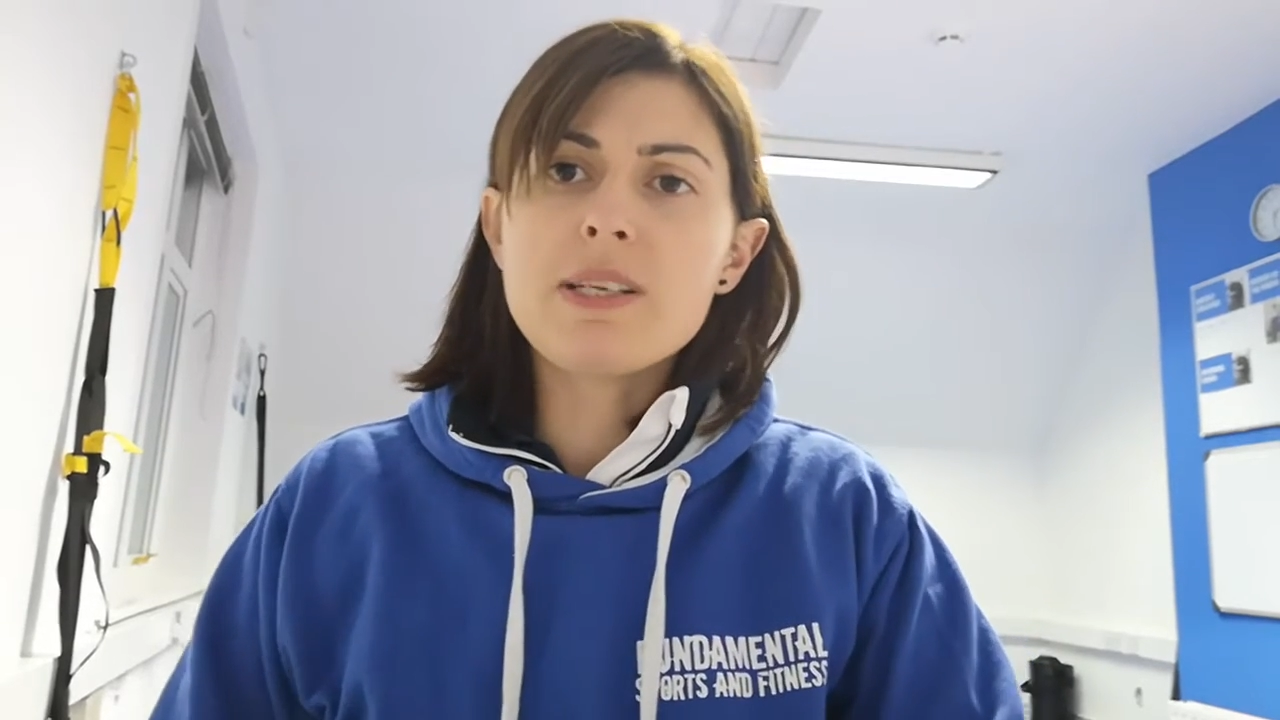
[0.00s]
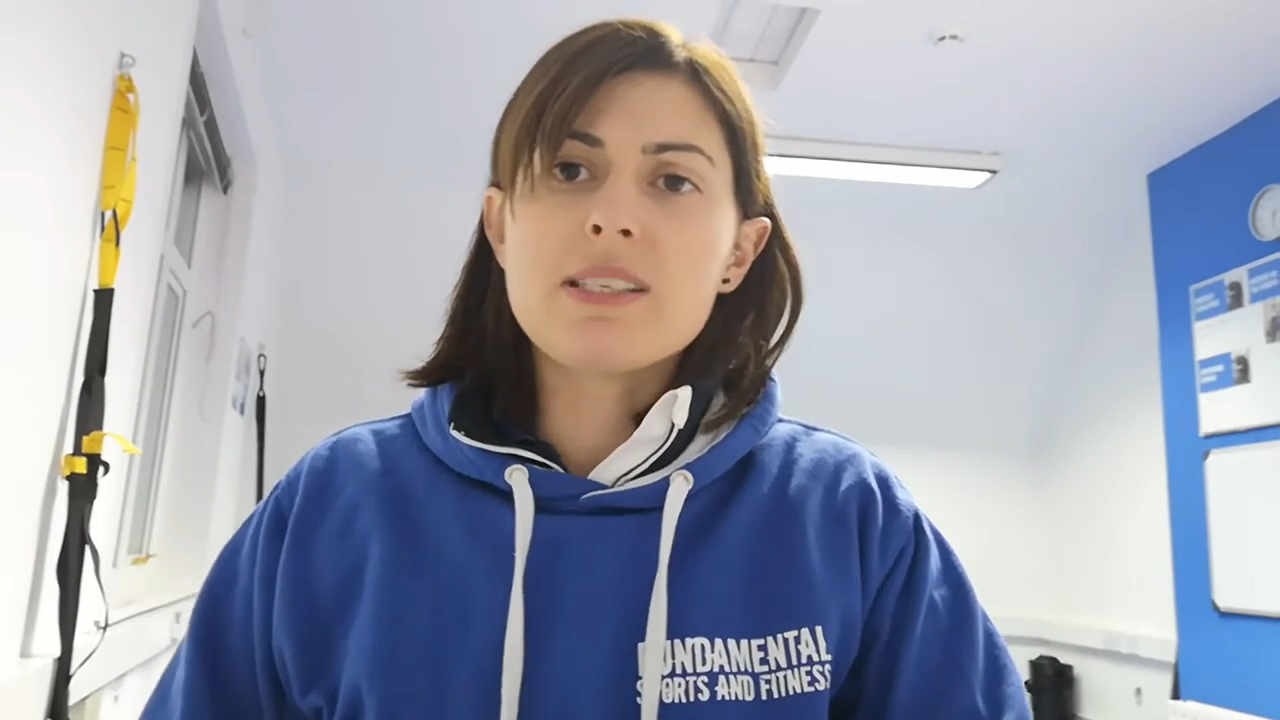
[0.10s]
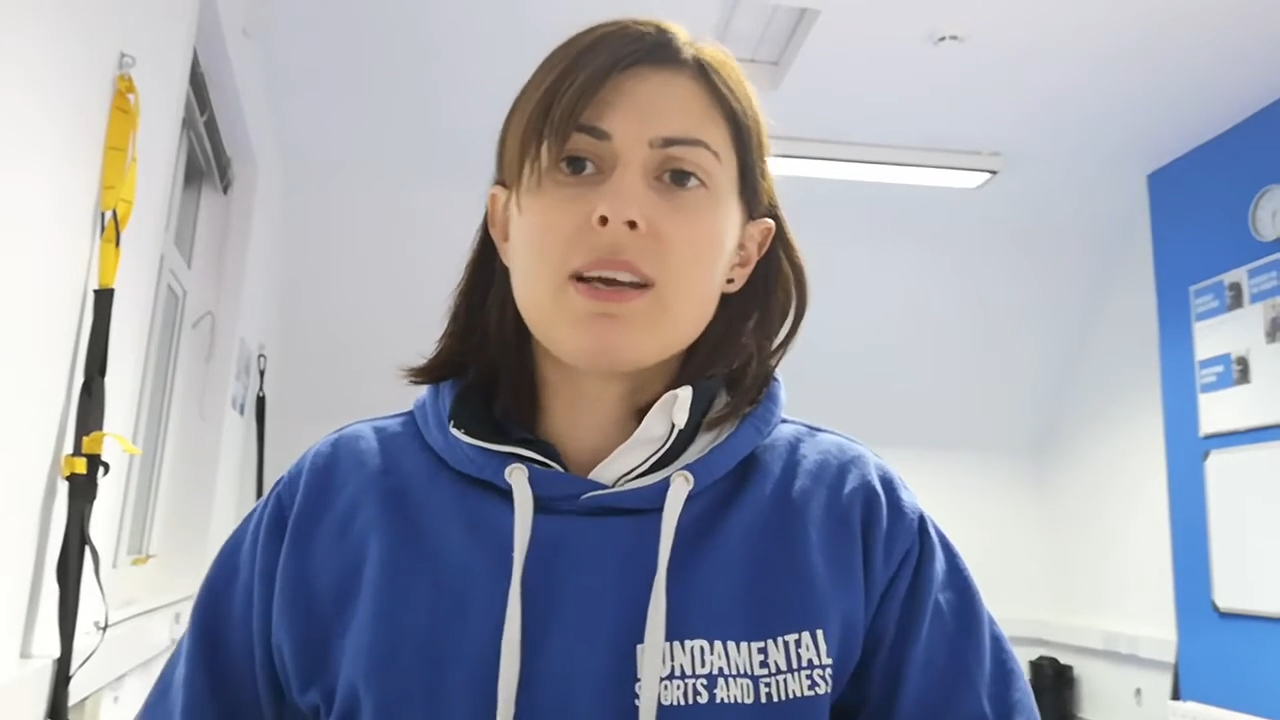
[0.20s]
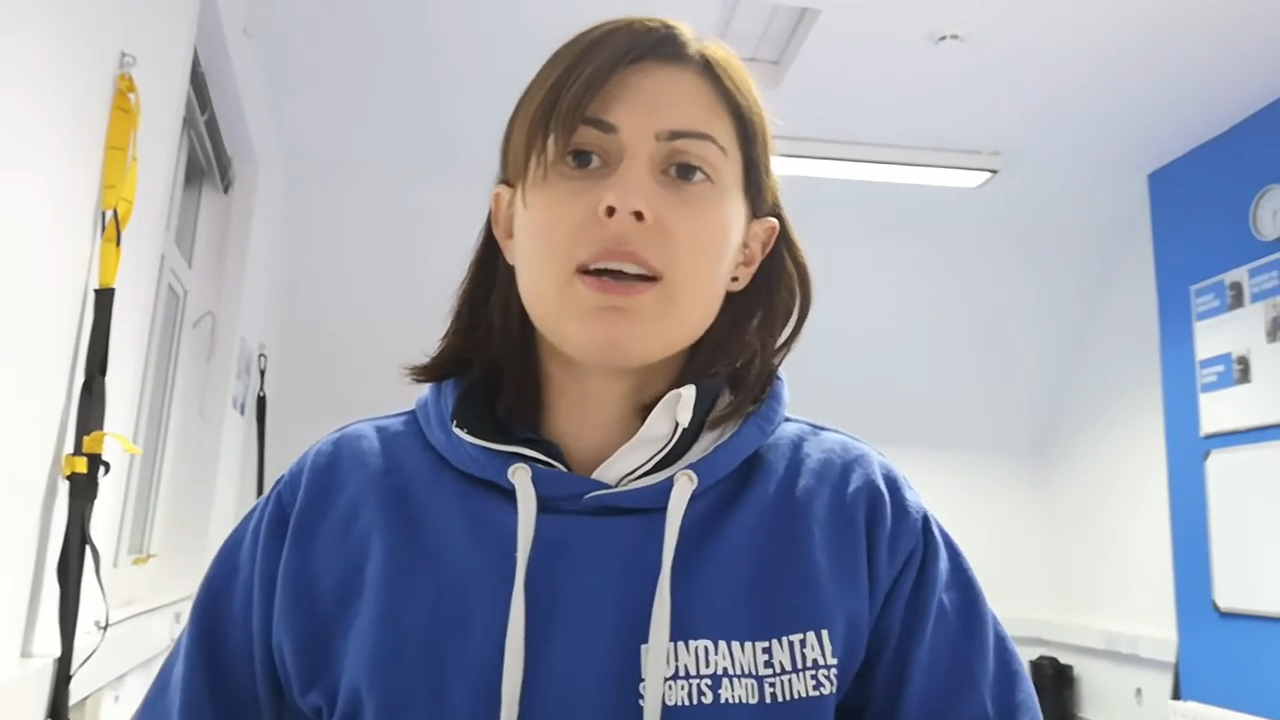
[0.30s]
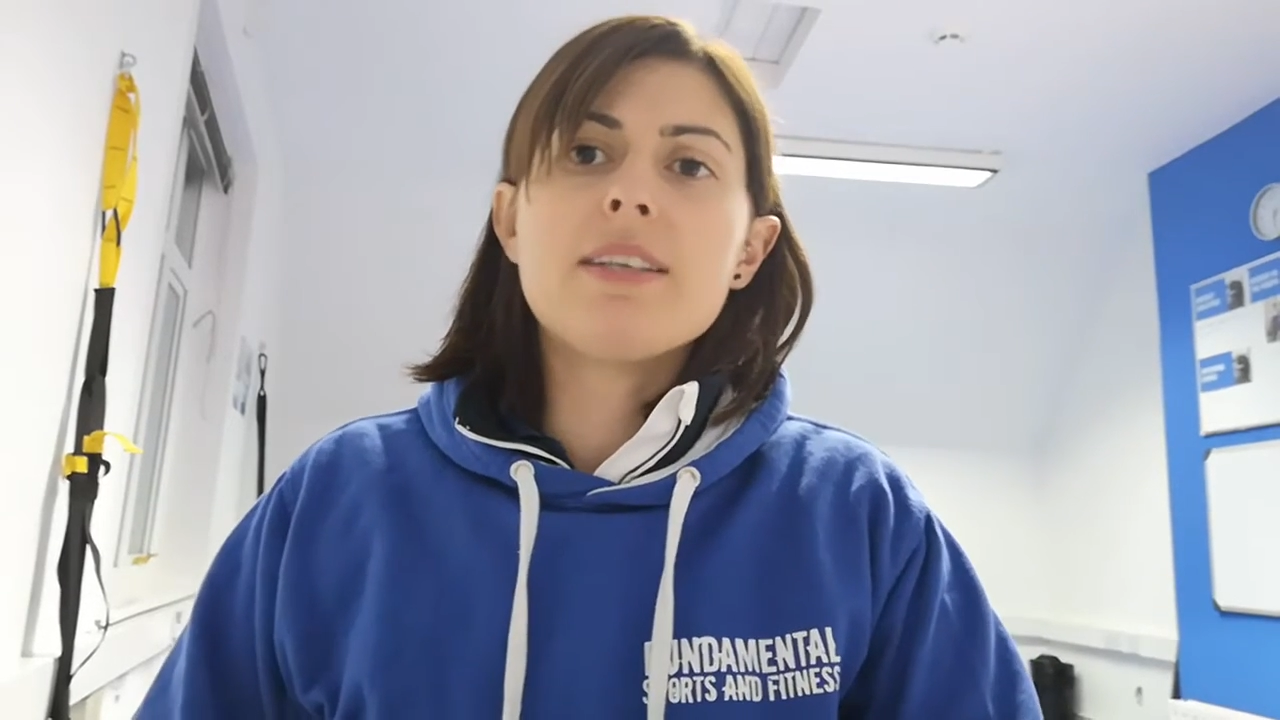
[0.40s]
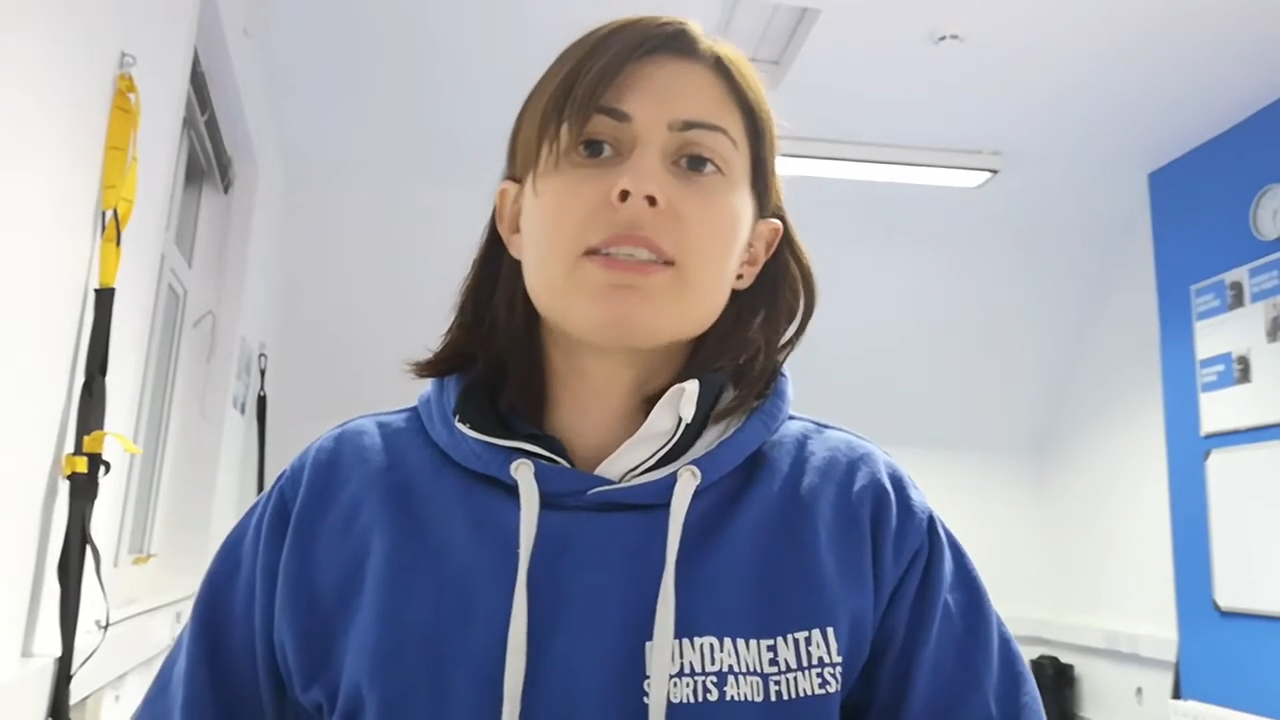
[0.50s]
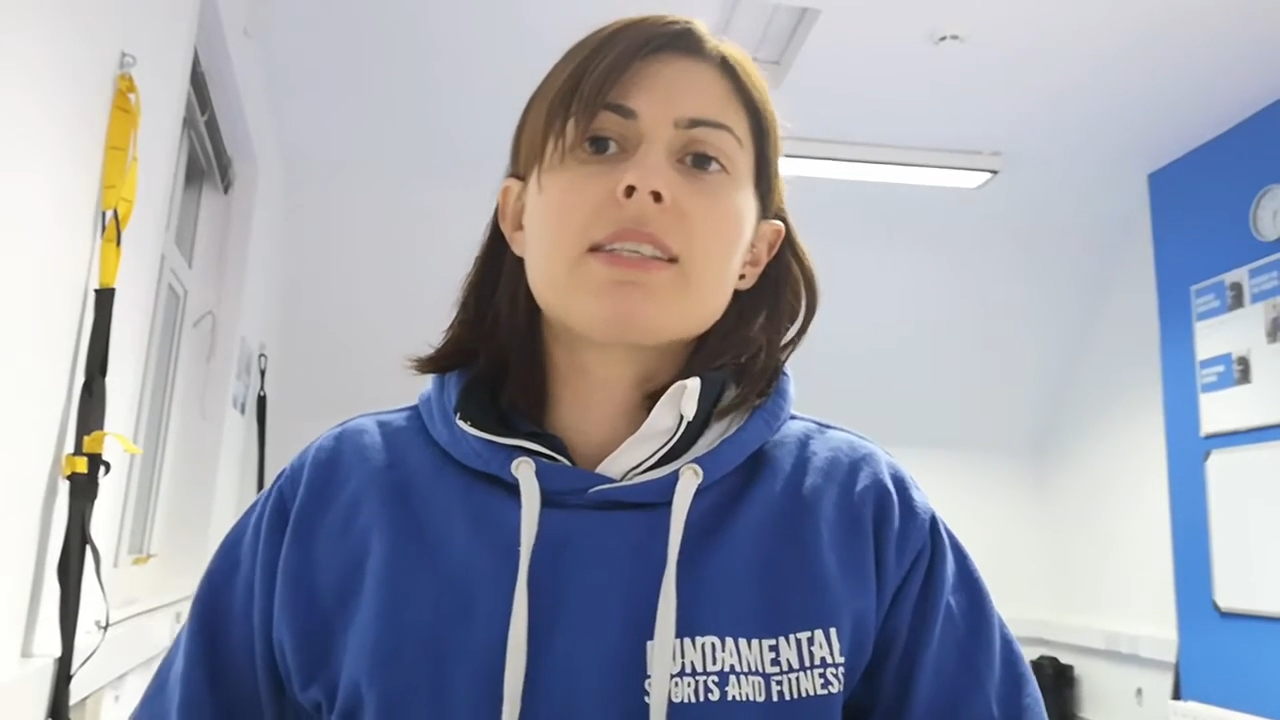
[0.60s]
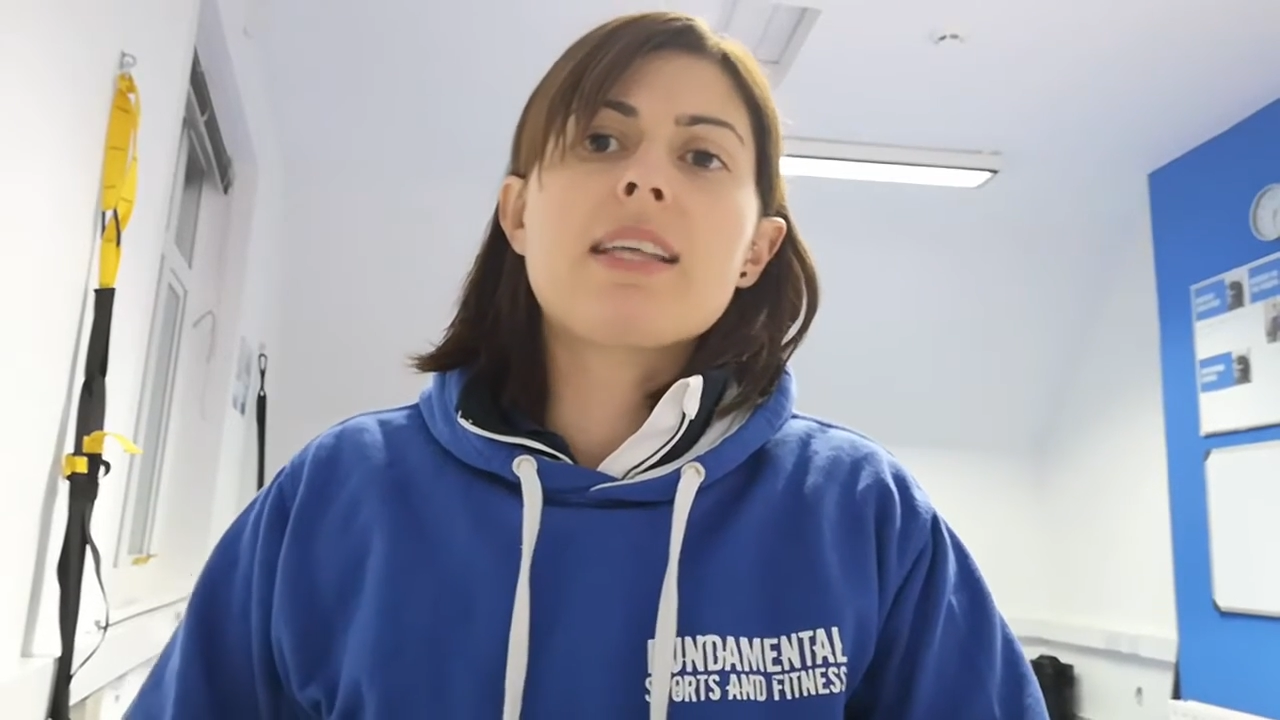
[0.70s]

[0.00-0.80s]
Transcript: signs